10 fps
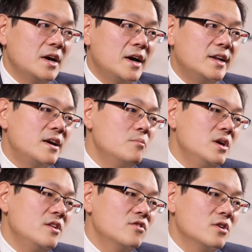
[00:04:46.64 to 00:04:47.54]
And that
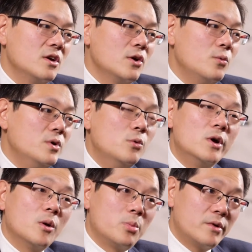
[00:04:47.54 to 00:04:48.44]
means we do
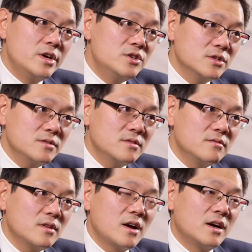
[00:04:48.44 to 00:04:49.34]
an operation
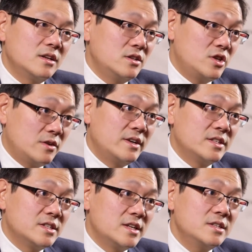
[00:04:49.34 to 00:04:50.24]
under general
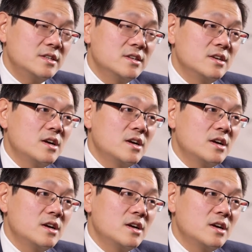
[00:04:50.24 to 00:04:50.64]
anesthetic,